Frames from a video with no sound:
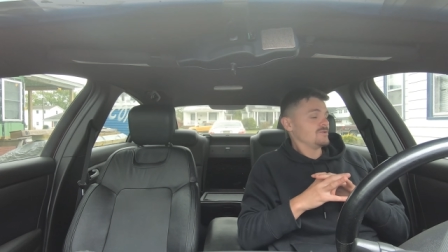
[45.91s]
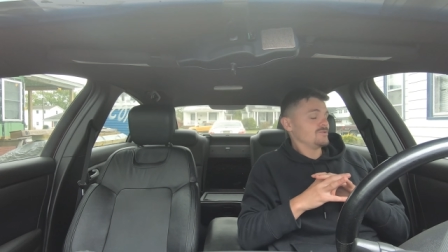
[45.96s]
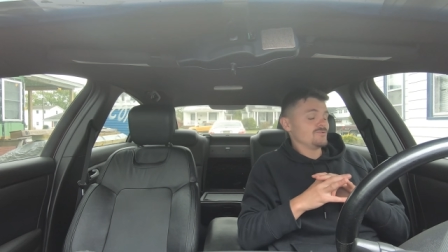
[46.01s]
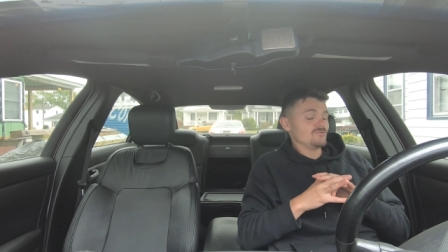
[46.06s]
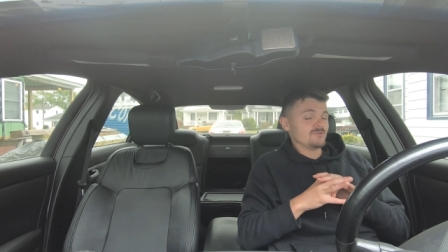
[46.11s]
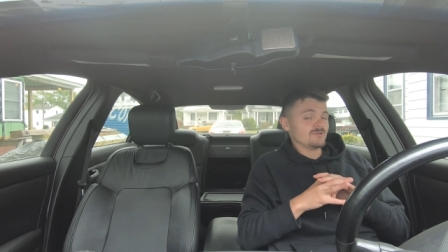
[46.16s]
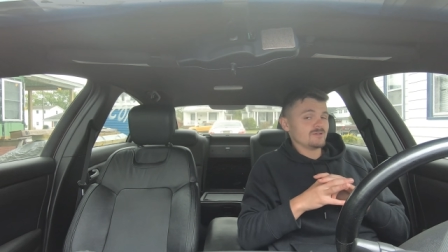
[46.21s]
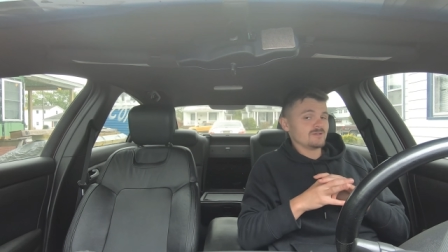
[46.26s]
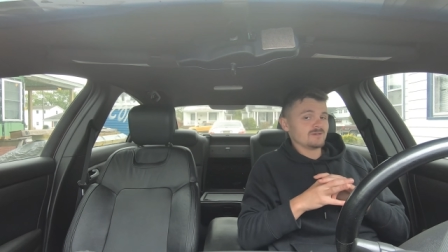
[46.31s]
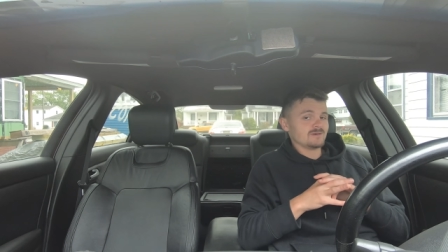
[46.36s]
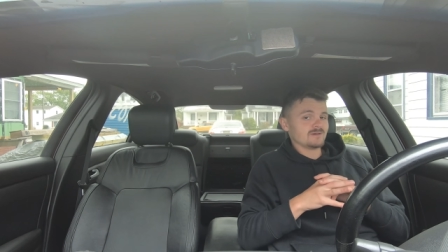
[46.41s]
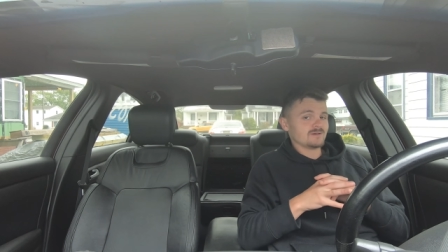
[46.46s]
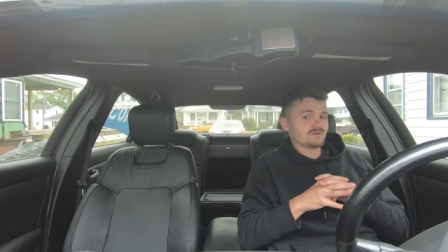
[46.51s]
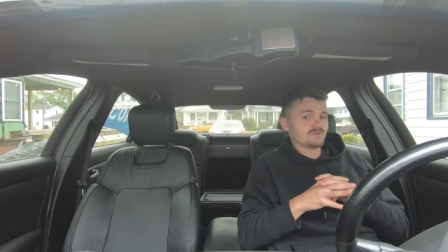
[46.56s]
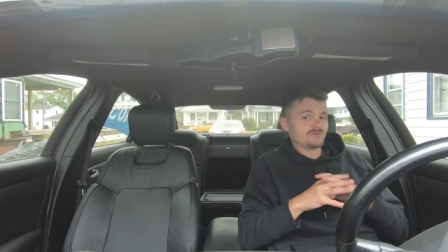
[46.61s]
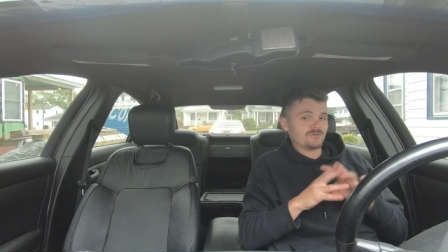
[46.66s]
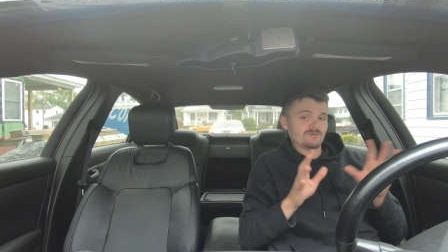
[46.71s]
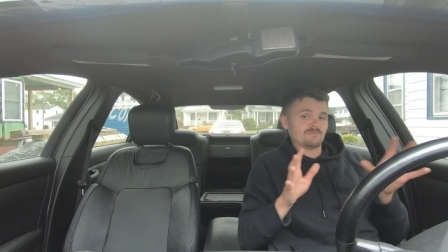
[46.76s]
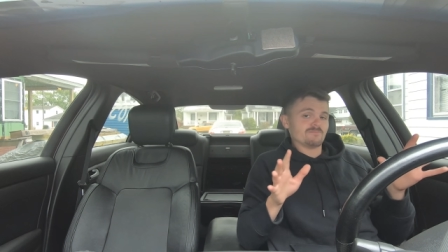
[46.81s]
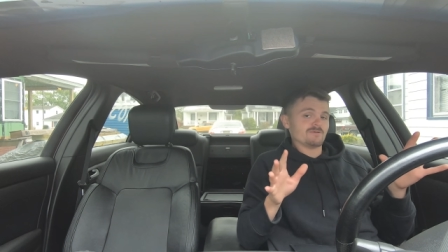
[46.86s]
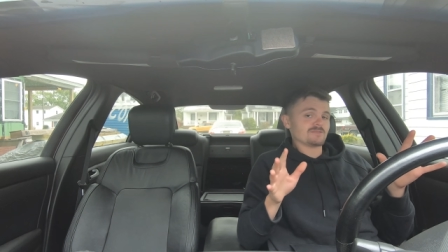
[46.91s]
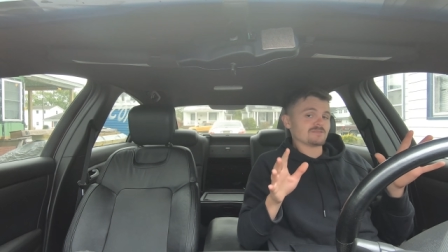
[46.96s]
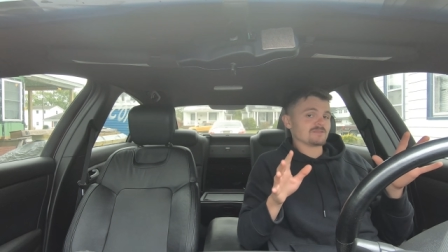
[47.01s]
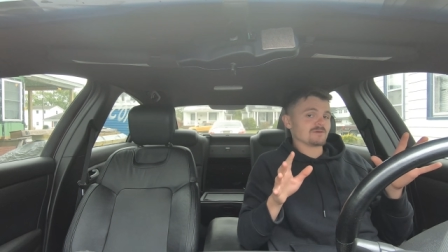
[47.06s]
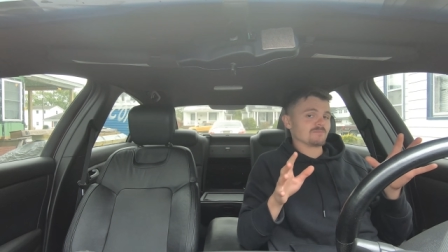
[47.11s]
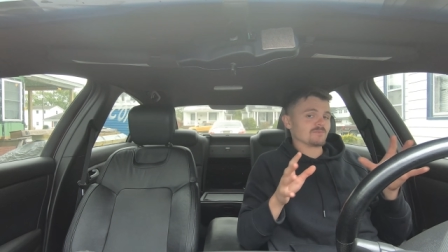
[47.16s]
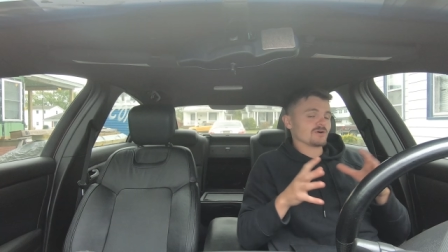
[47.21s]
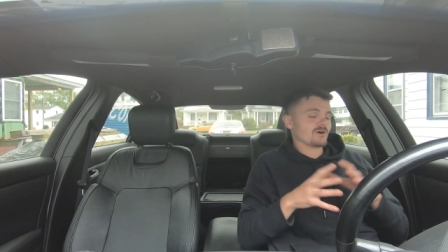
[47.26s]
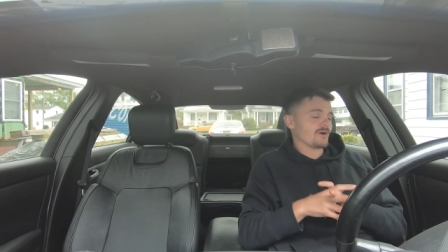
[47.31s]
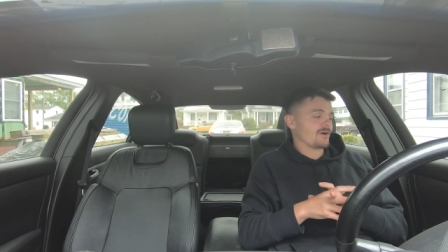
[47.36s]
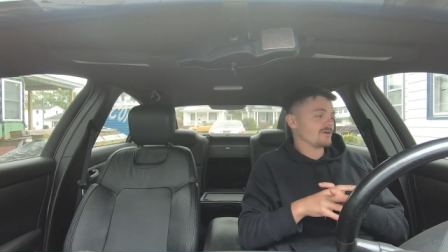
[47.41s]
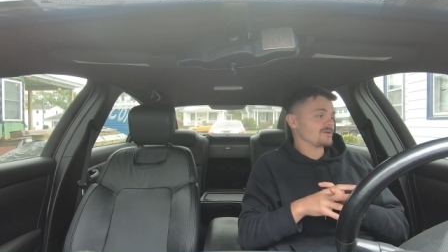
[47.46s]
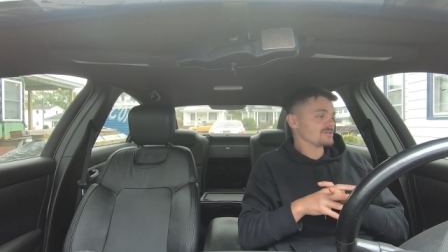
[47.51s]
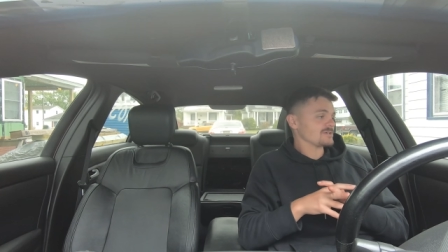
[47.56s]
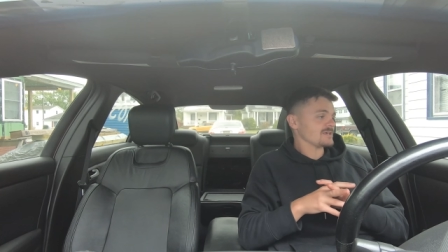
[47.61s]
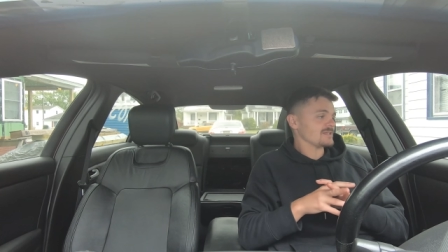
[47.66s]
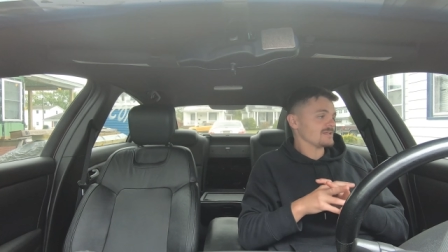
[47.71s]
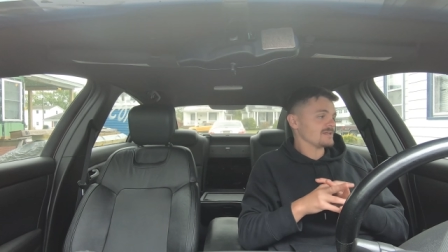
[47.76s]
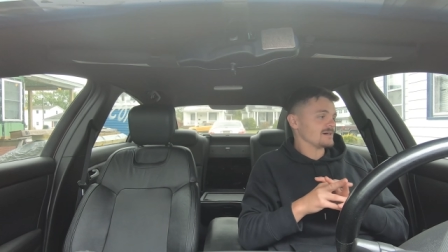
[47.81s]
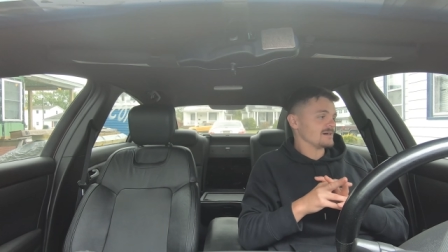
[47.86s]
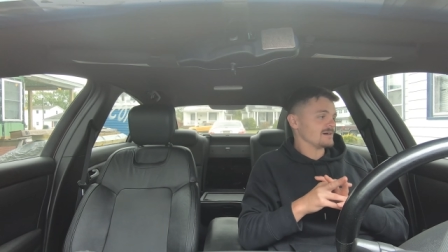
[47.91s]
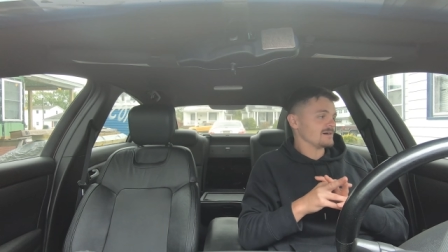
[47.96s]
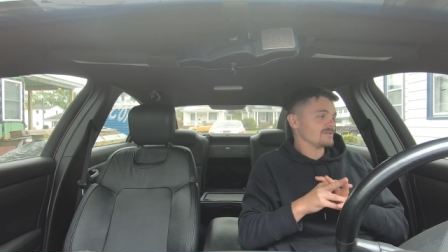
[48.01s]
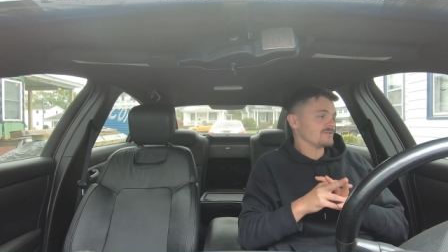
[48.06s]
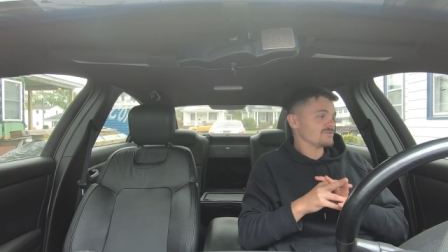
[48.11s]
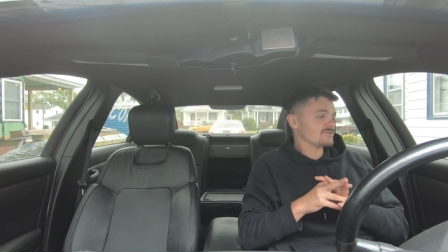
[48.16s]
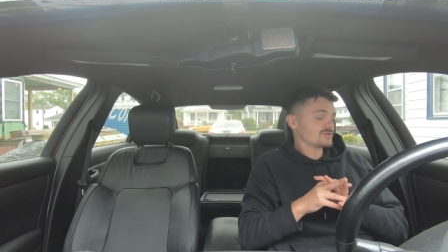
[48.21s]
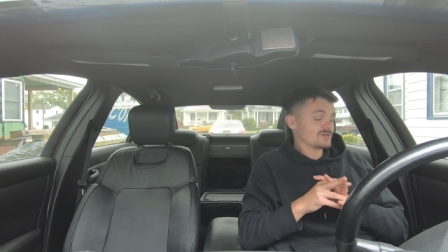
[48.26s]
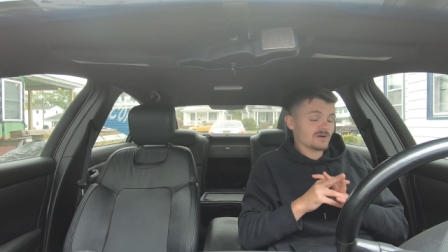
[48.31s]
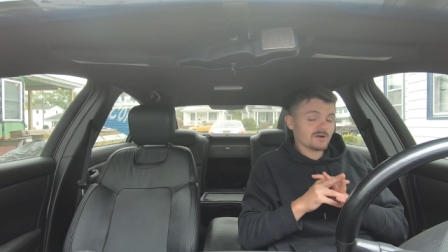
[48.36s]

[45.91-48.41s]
you can beat them cars. And those